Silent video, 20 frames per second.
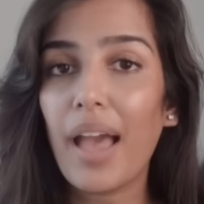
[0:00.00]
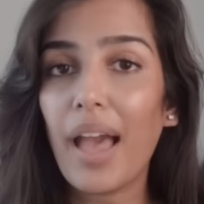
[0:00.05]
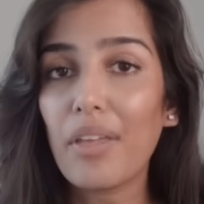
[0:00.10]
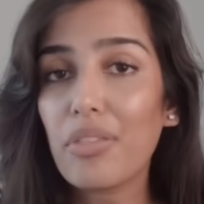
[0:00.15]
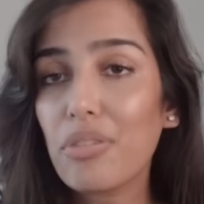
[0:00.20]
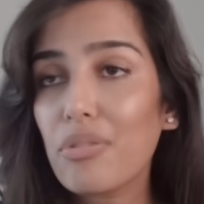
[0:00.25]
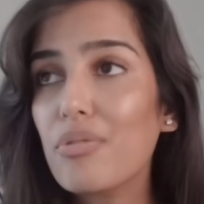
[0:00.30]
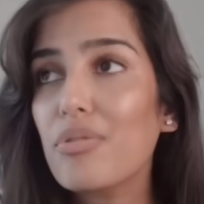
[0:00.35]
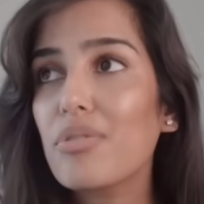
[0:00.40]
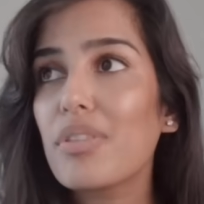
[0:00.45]

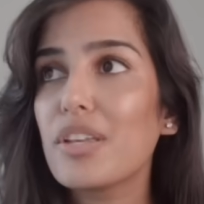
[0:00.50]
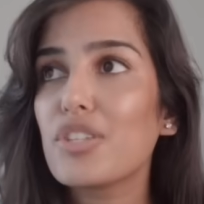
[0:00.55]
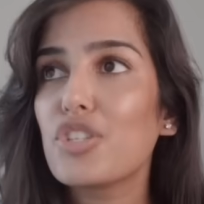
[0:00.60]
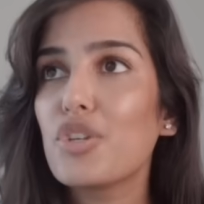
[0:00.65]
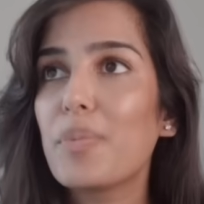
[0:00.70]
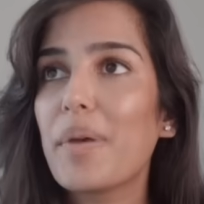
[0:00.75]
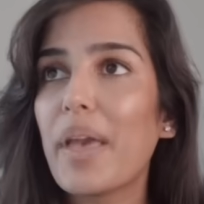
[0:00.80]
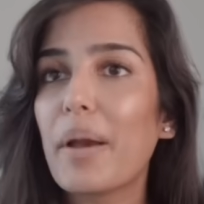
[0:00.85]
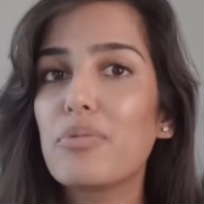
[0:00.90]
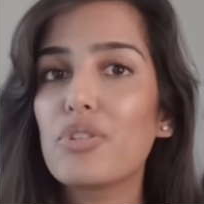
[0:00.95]
And through this,
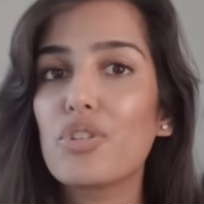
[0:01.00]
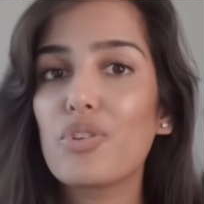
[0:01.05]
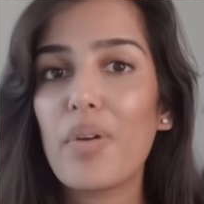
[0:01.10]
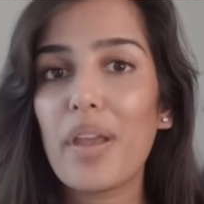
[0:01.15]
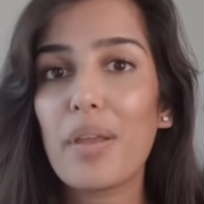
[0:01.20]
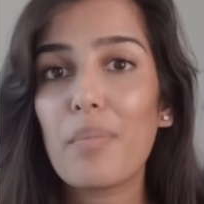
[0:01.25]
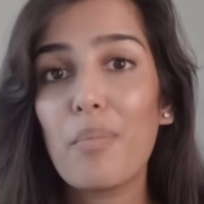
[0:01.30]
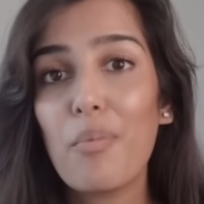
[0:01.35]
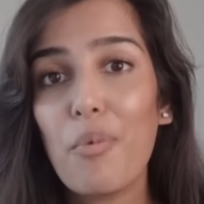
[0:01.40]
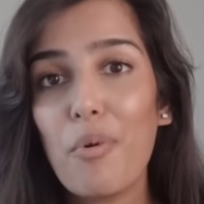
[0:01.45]
you'll be able to
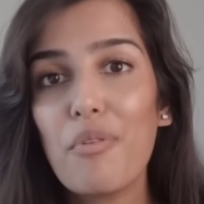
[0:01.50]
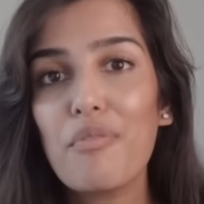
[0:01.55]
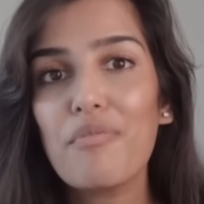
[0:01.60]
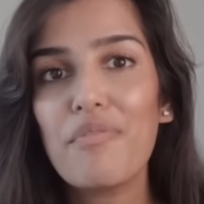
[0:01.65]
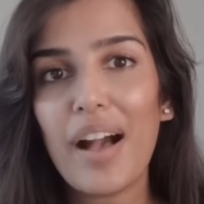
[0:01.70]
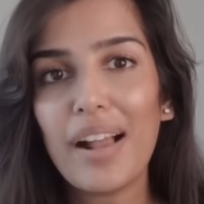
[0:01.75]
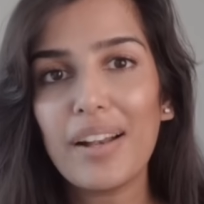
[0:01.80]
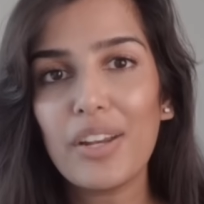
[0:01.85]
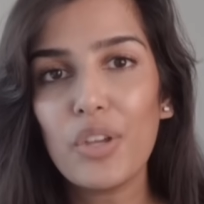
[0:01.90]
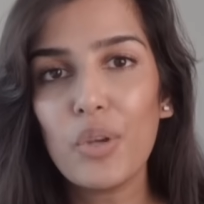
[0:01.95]
create more
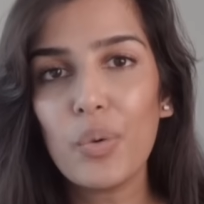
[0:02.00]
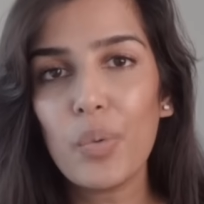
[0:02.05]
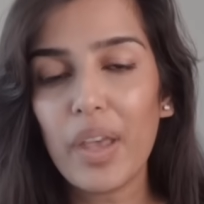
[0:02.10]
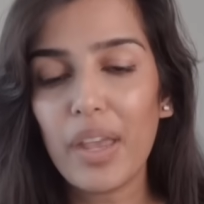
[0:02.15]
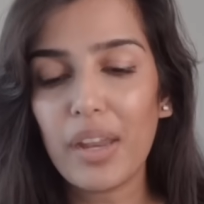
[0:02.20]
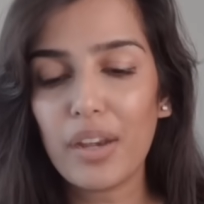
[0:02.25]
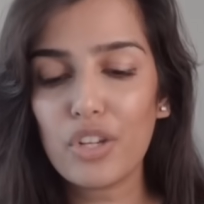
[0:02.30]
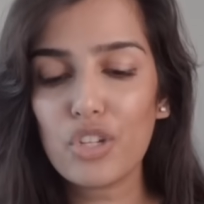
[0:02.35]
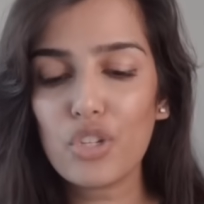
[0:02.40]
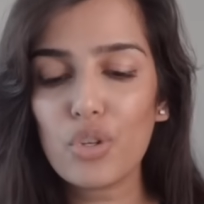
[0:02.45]
value
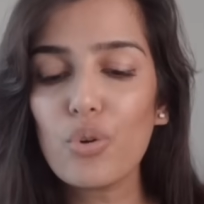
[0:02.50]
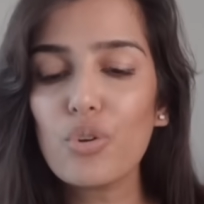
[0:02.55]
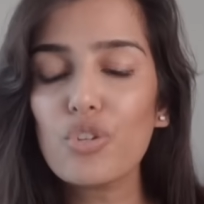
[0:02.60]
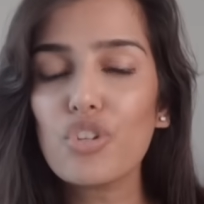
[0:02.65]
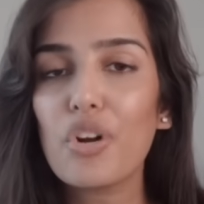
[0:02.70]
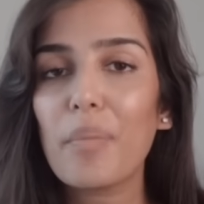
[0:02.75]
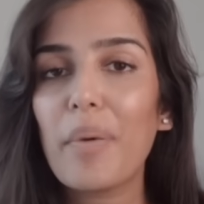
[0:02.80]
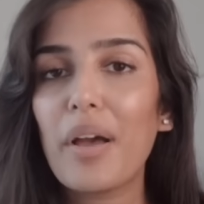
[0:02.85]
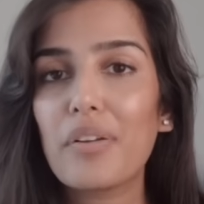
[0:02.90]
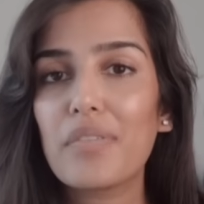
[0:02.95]
in a
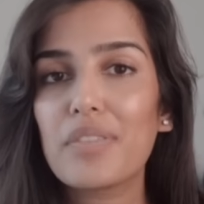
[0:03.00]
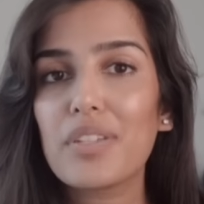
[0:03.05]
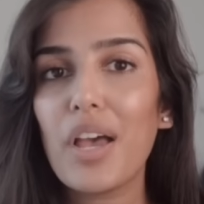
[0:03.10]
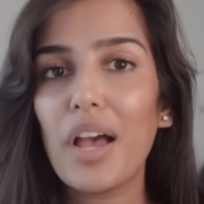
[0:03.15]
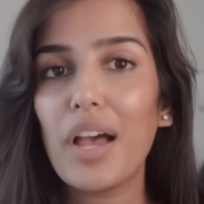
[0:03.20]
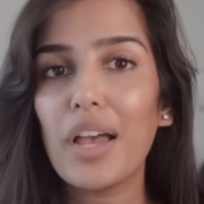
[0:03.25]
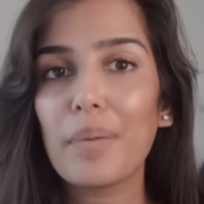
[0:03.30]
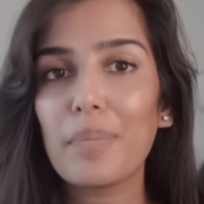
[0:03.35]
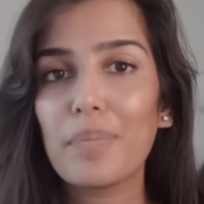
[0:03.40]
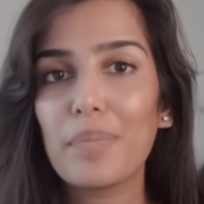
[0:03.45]
shorter amount of
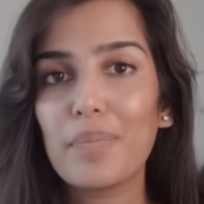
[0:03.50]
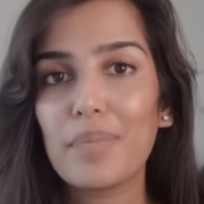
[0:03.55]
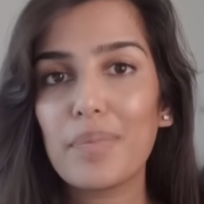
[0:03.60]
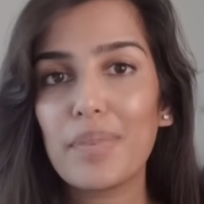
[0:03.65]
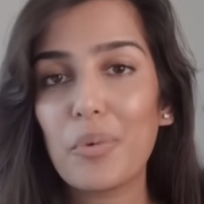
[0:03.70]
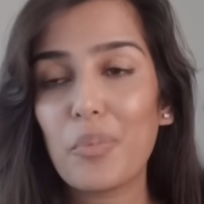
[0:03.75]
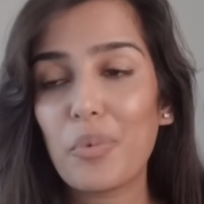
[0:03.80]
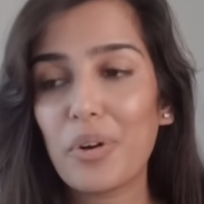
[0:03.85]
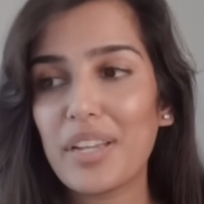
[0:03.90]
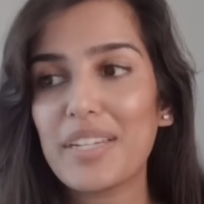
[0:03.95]
time
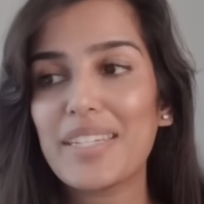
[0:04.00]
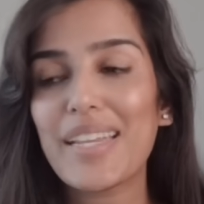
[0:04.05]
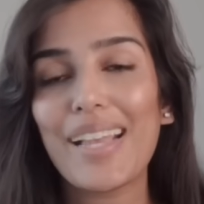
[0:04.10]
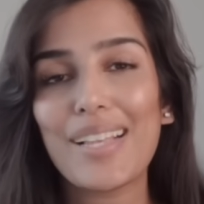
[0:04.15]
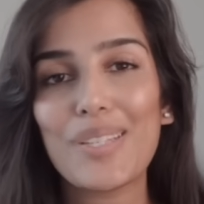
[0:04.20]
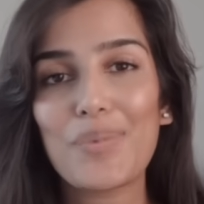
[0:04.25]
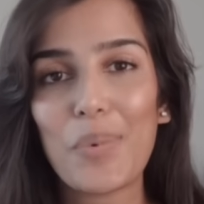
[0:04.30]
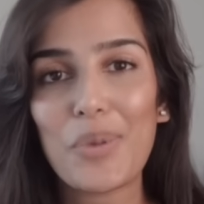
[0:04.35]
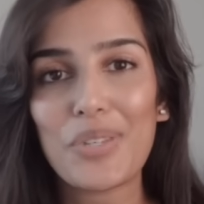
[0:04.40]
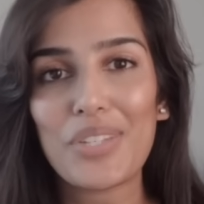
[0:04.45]
than what it
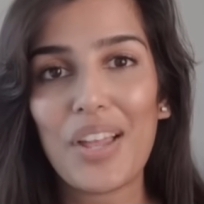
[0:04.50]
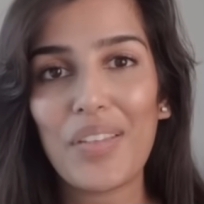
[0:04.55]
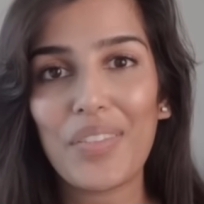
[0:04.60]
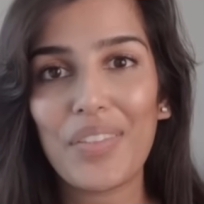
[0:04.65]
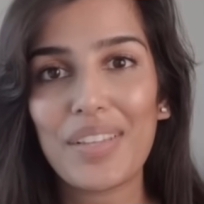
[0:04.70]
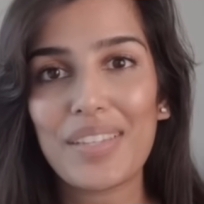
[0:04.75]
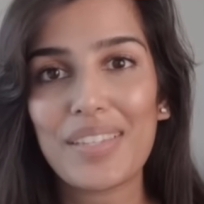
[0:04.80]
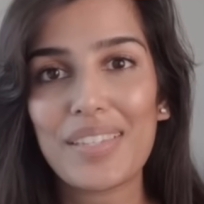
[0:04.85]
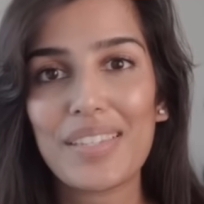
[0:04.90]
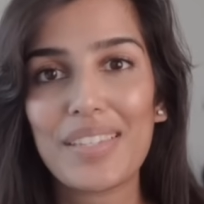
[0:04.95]
takes most
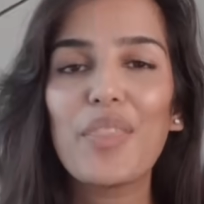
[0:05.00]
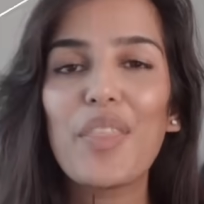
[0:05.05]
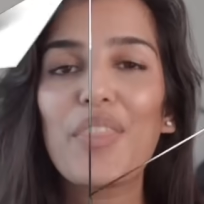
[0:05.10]
others.